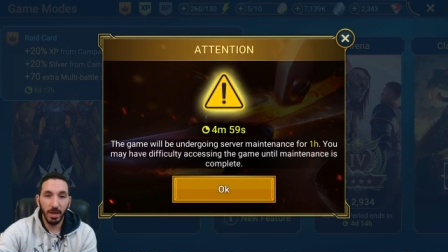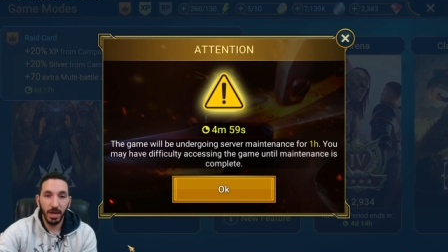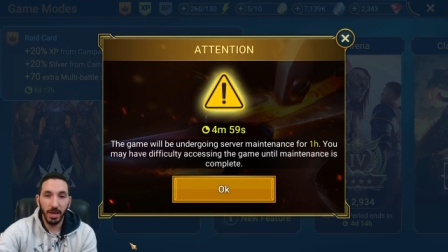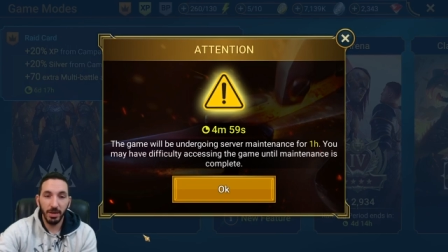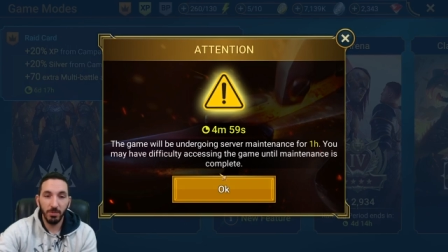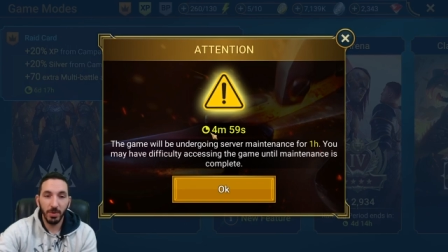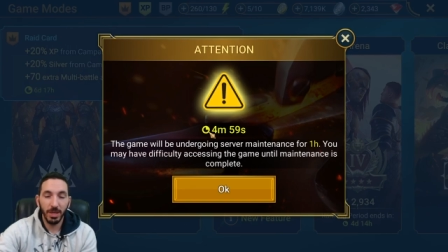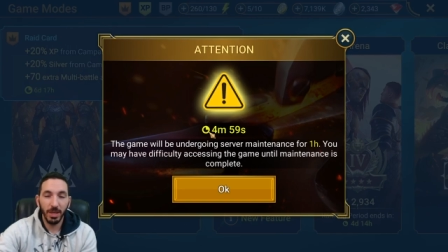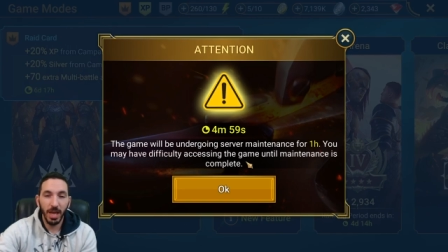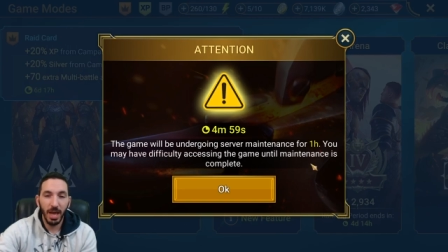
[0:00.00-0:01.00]
and we're
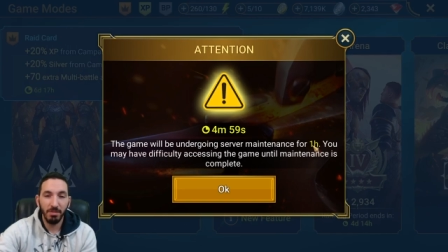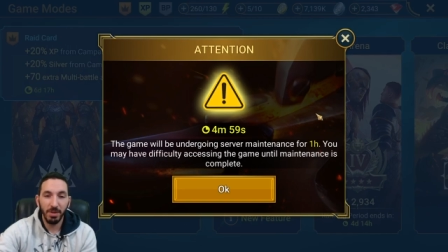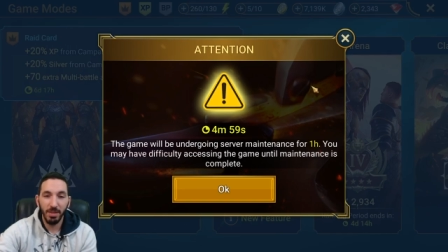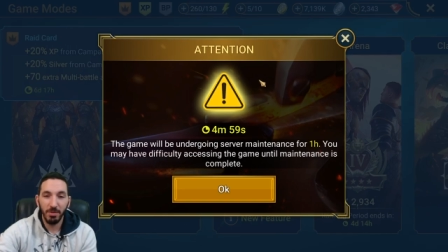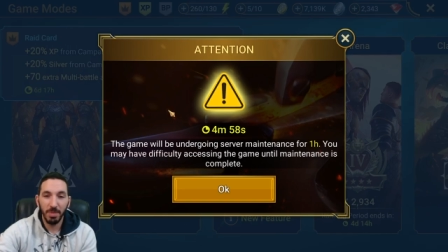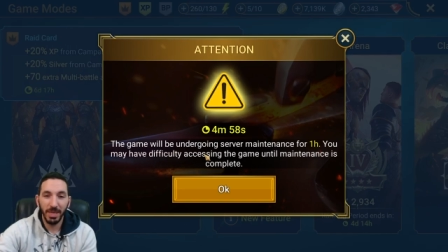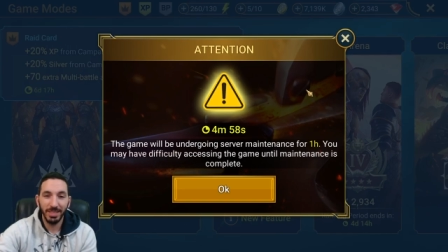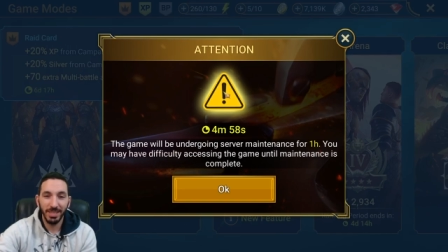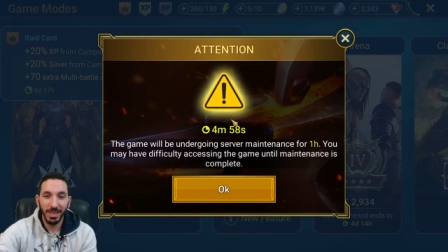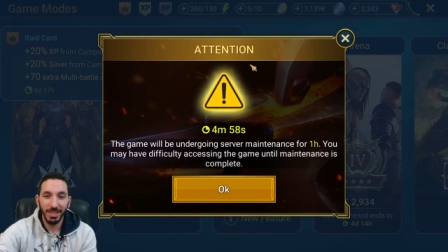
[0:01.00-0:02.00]
gonna have another
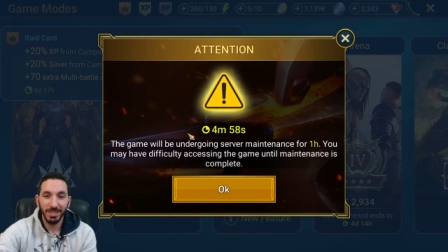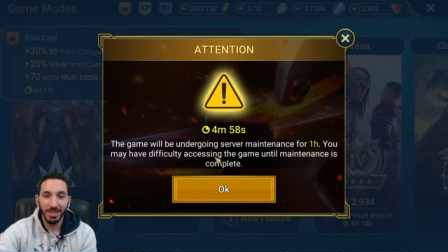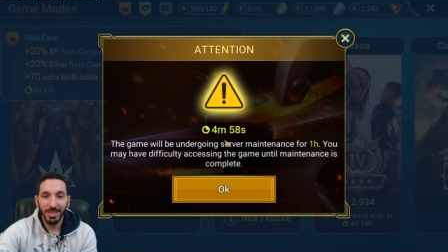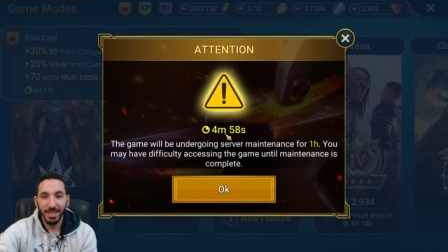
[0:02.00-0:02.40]
maintenance